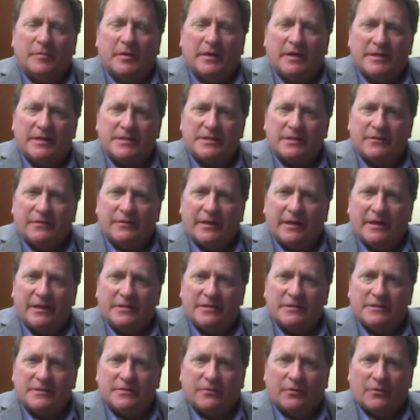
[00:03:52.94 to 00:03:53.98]
of positive
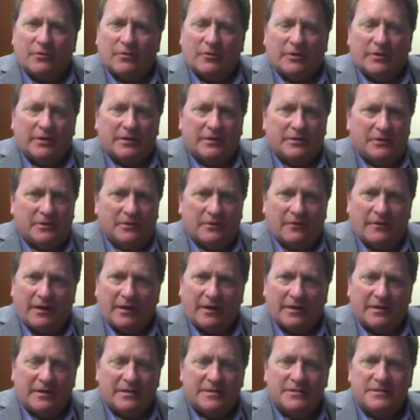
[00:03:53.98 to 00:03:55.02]
cases for
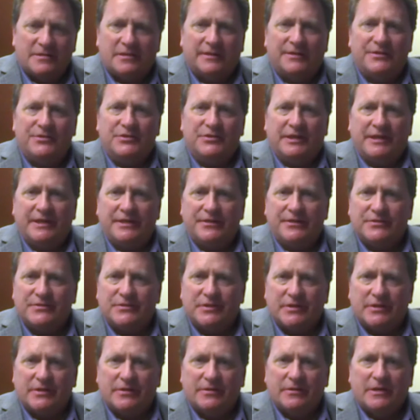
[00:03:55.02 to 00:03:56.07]
Oregon. That constantly
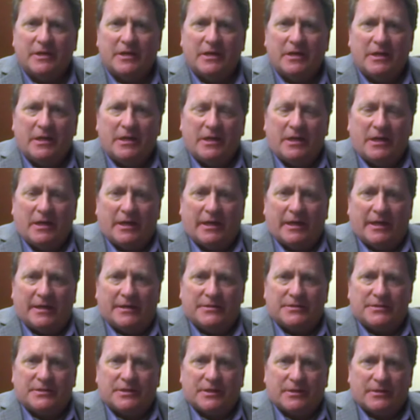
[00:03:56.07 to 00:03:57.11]
changes, though.
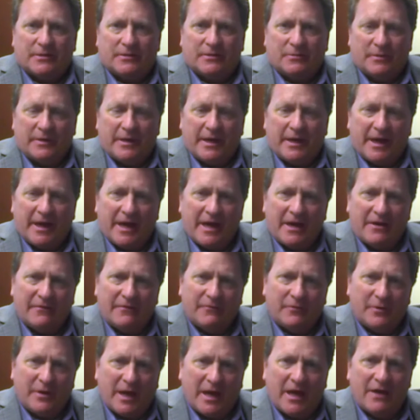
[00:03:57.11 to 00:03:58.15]
And so we
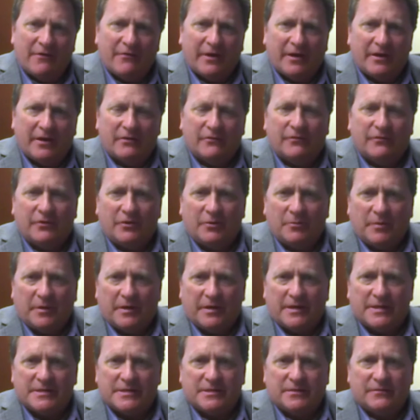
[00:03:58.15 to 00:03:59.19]
have had a few
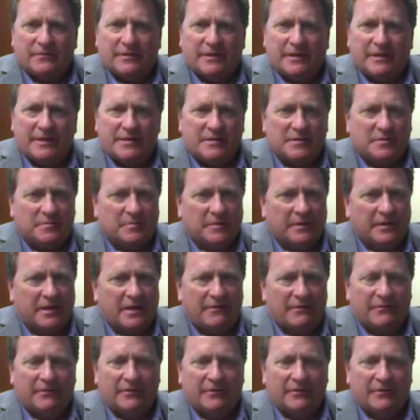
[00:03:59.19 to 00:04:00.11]
positive cases,